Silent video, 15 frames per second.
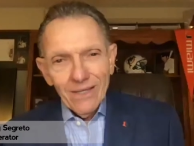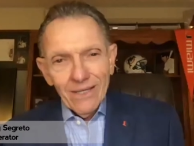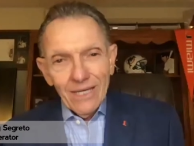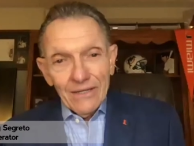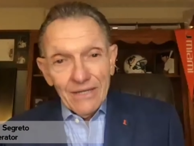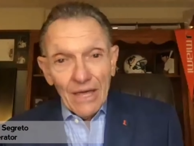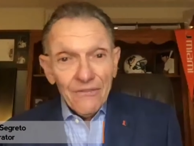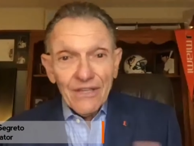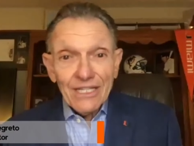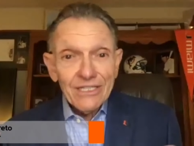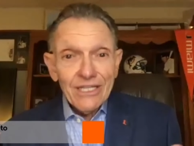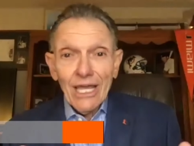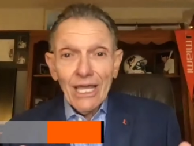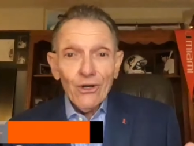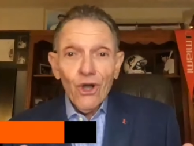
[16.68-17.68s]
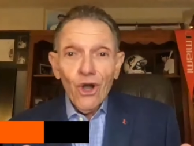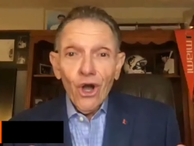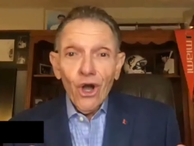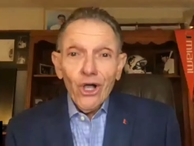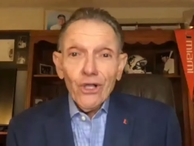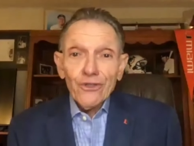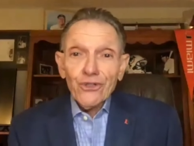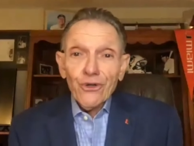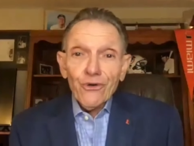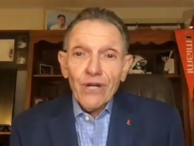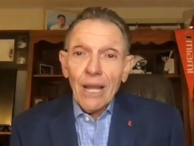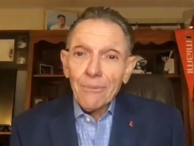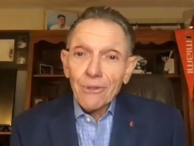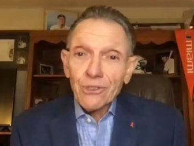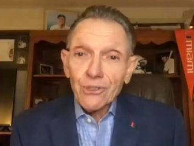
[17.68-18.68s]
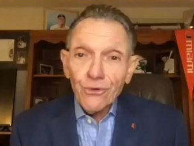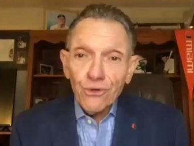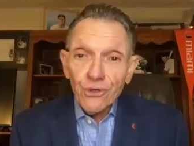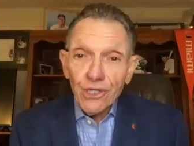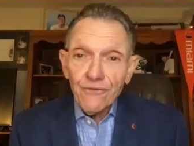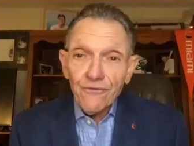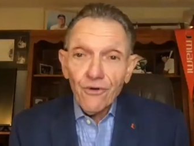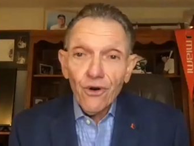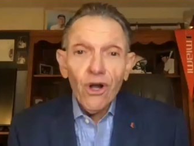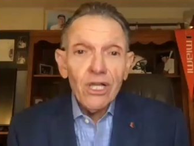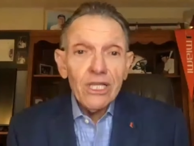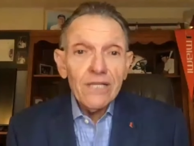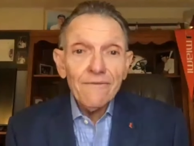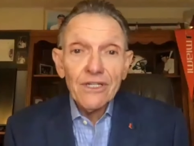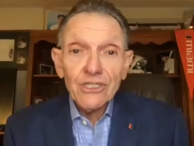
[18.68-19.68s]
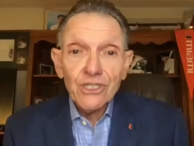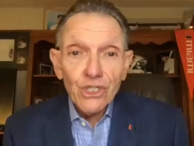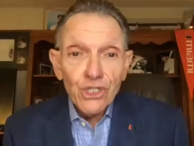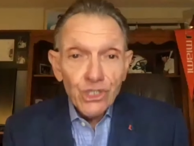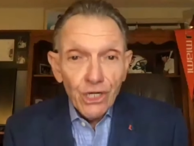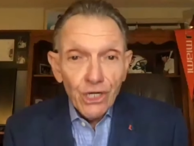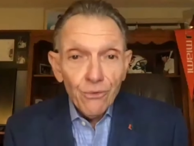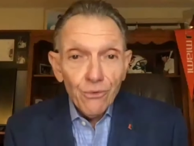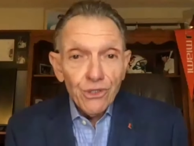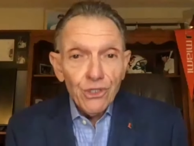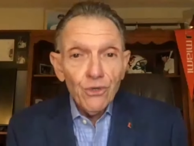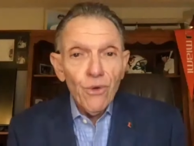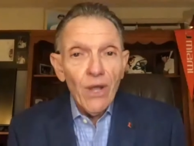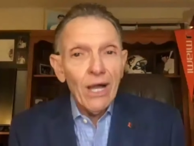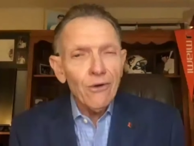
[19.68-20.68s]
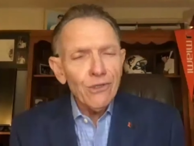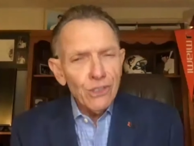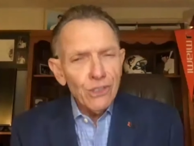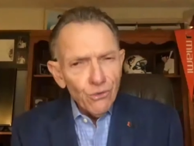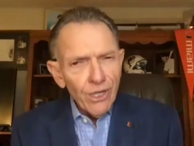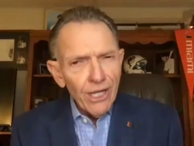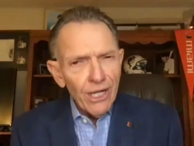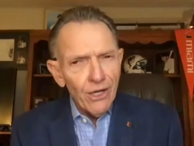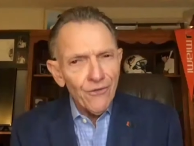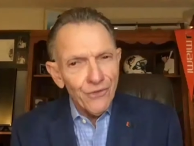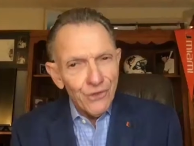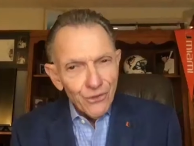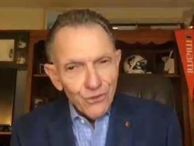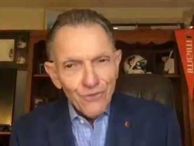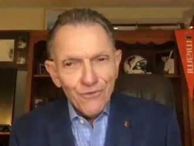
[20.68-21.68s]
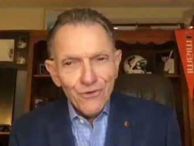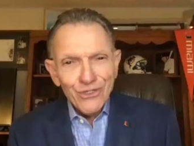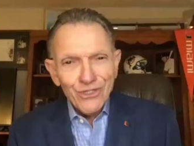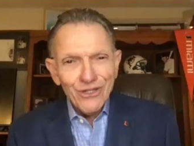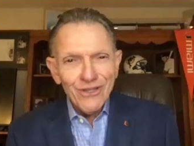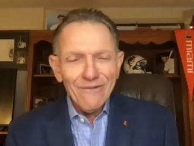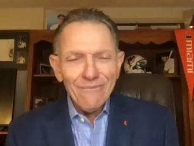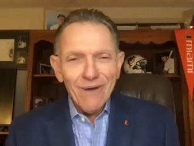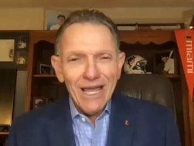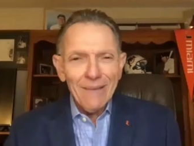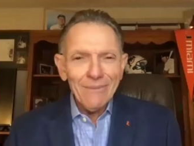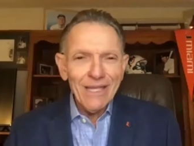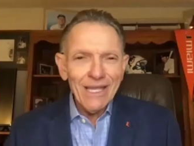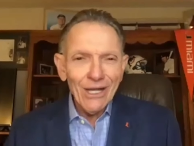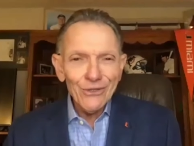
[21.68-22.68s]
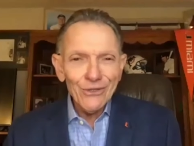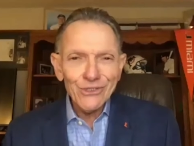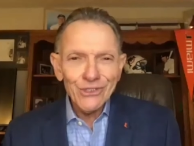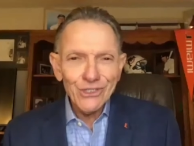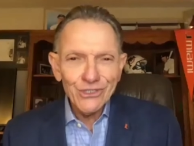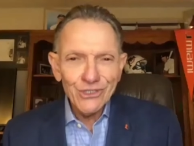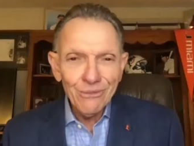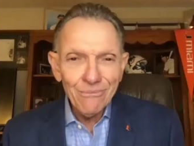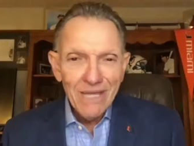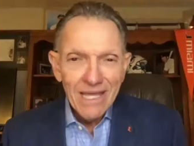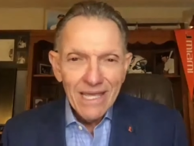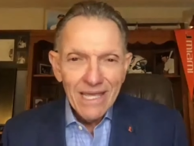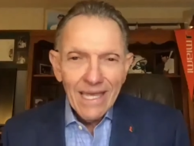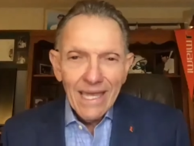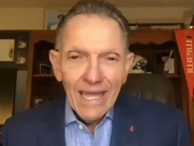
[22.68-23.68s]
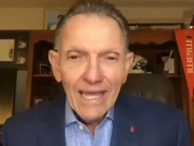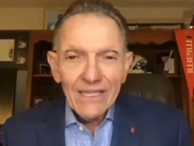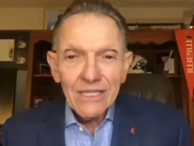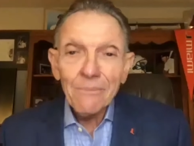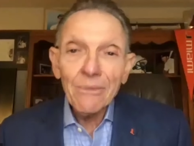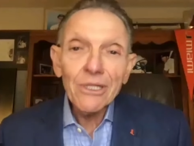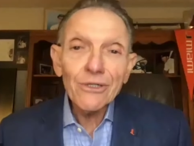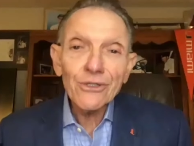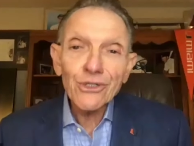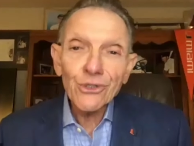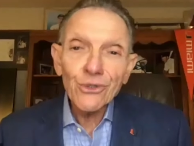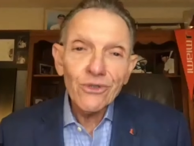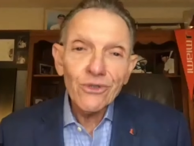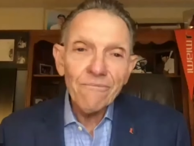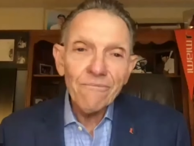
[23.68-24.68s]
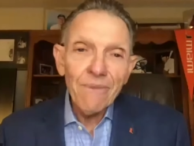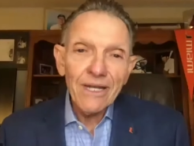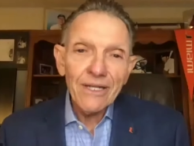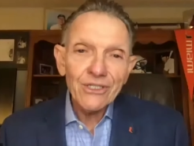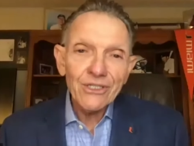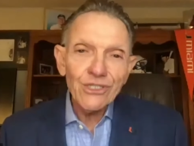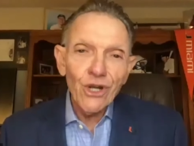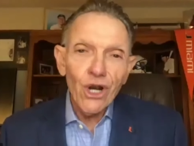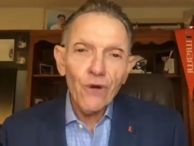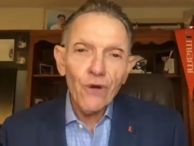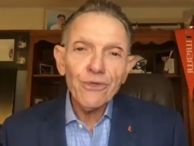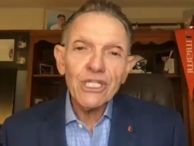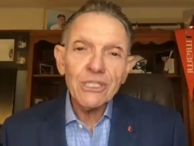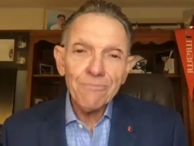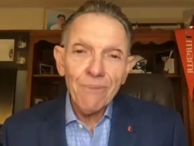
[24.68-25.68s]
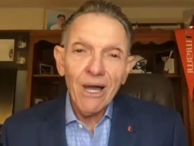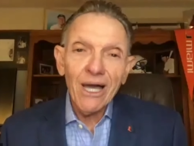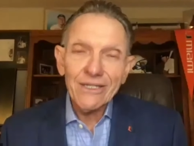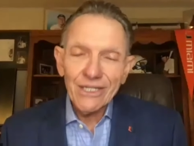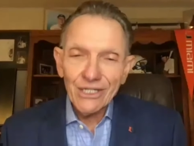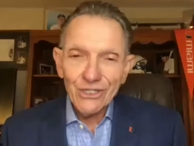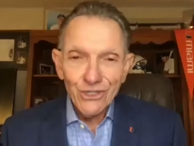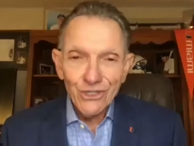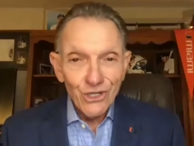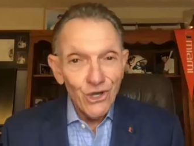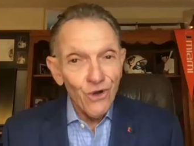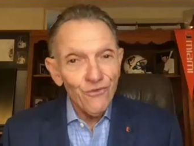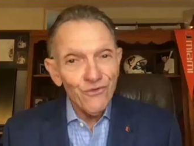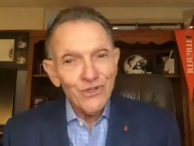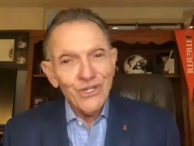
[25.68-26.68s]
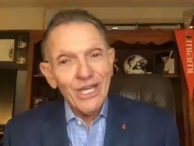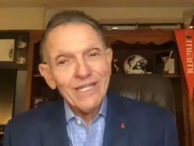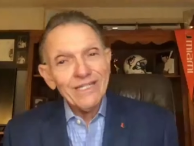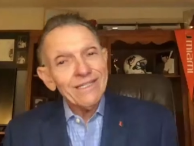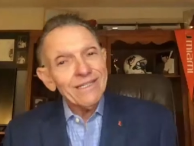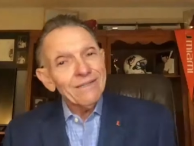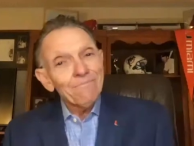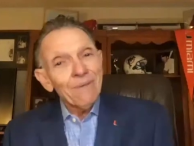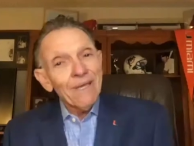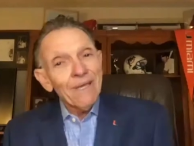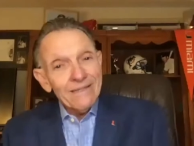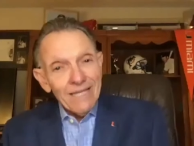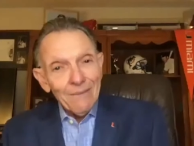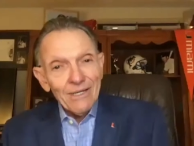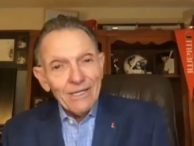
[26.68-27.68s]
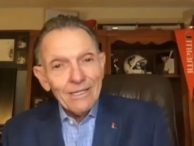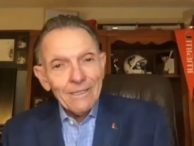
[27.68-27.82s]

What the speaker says: Now, these town halls are an opportunity for all of us to share with you how UHealth, the University of Miami Health System, and the Miller School of Medicine are responding to the COVID-19 pandemic.